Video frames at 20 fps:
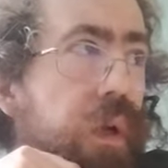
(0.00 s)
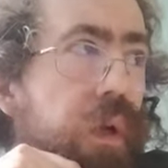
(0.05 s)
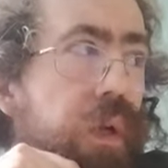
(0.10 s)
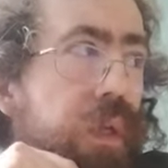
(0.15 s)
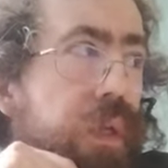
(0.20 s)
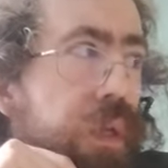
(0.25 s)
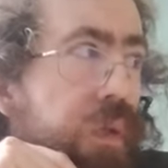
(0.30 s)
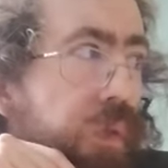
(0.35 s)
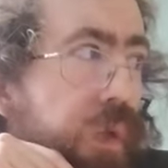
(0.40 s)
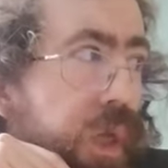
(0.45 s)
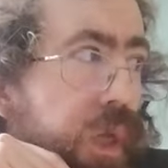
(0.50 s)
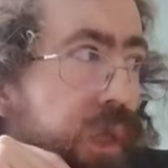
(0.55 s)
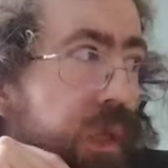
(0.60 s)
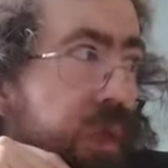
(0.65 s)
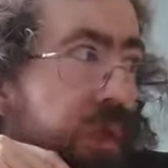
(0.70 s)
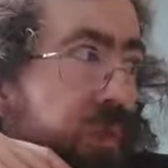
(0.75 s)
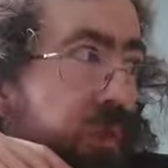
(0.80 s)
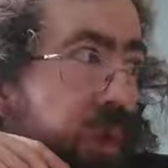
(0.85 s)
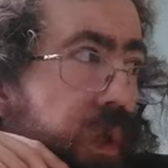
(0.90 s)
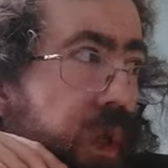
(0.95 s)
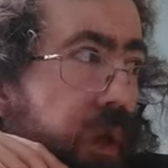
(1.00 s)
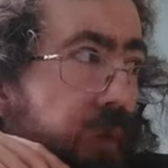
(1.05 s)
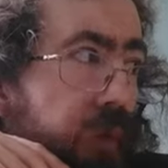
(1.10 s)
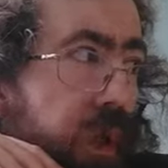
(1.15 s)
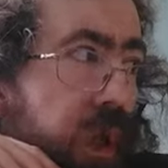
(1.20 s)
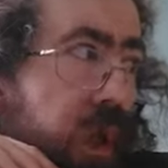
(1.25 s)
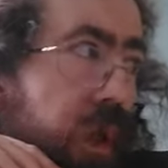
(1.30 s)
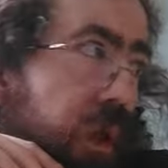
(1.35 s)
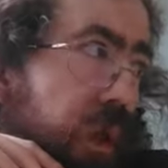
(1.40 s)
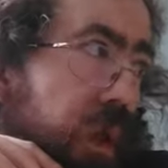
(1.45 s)
asked twice or
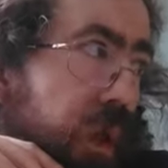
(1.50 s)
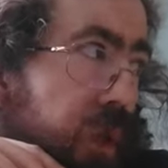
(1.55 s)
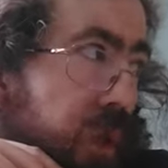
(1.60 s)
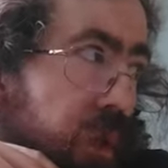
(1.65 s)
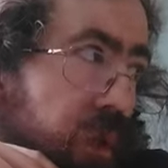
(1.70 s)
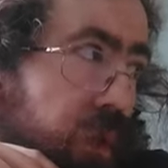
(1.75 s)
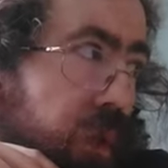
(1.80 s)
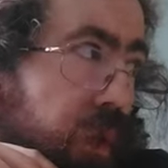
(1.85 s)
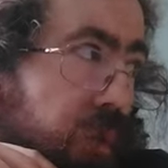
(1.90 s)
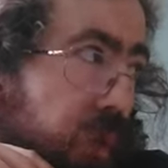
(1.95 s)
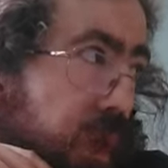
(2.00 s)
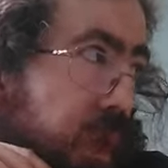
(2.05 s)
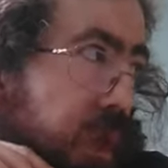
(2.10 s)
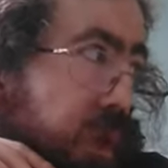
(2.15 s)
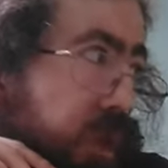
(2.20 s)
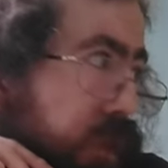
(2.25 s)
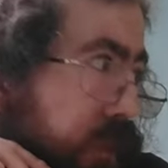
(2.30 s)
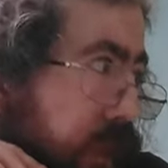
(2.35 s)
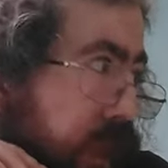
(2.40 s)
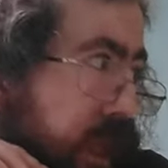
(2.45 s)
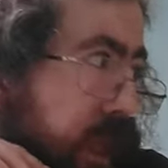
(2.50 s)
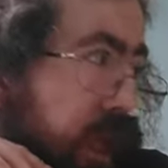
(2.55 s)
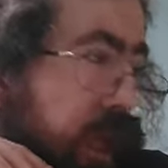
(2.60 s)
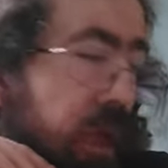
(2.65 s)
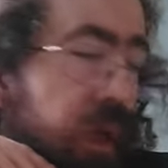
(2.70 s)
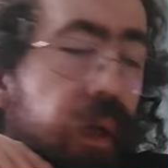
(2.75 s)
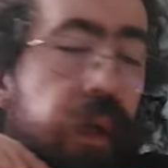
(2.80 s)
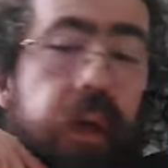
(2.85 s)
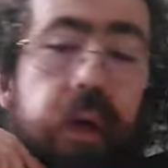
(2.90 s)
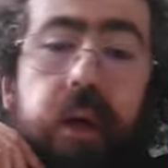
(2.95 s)
whatever, like, oh, I know you already told me
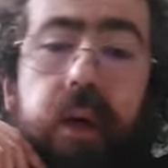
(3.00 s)
that,